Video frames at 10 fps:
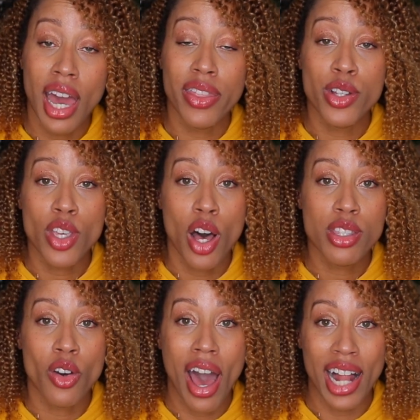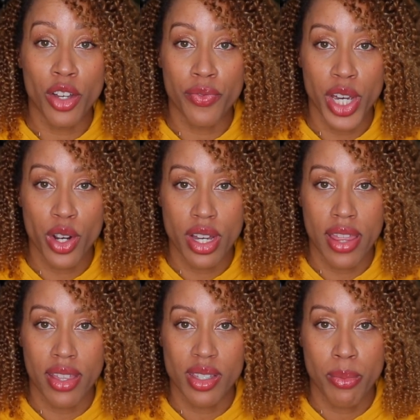And there's also aloe vera
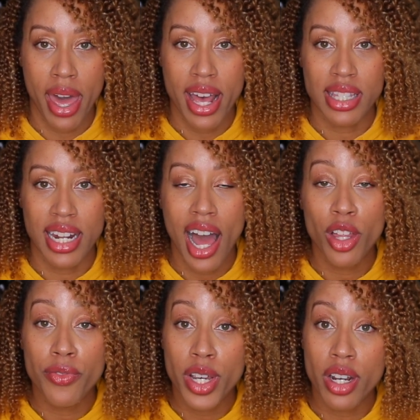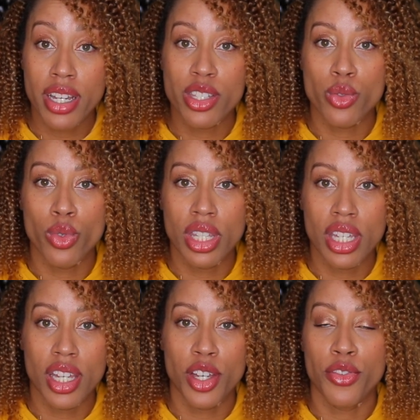in this mask. And aloe vera is really
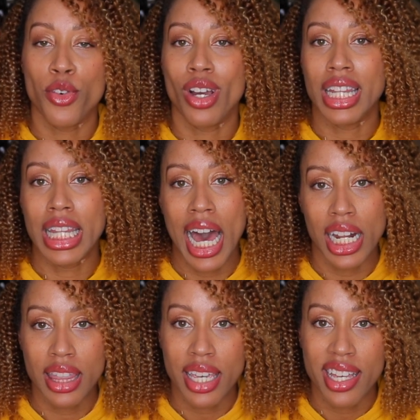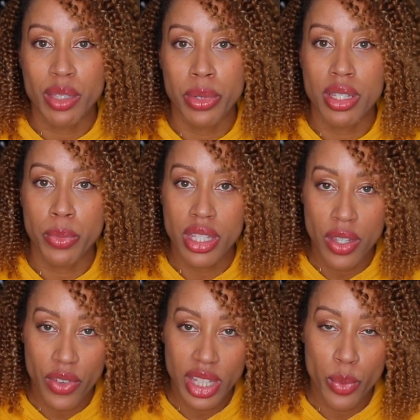good for a lot of things, but
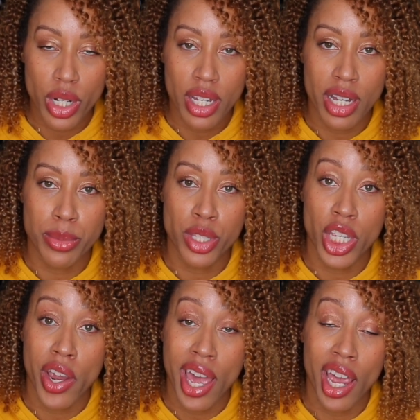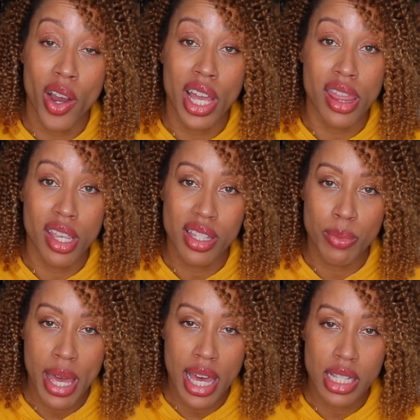specifically when it comes to your hair, in this
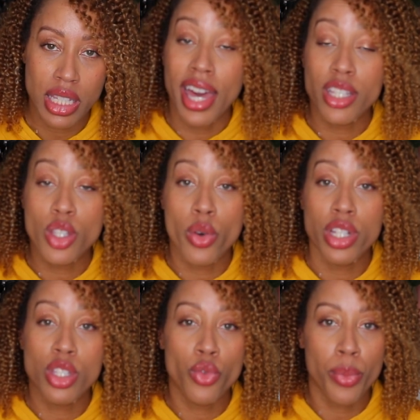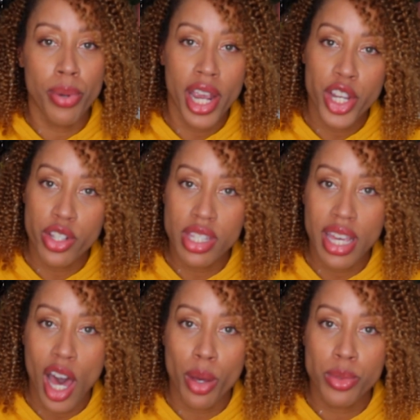mask, it's going to repair your
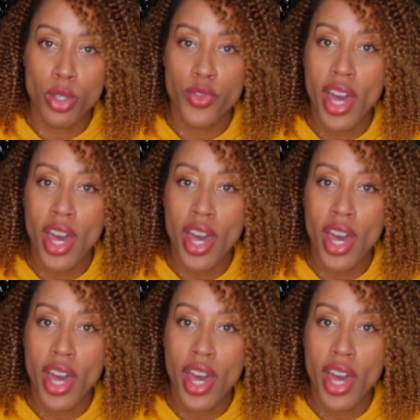scalp. So if you're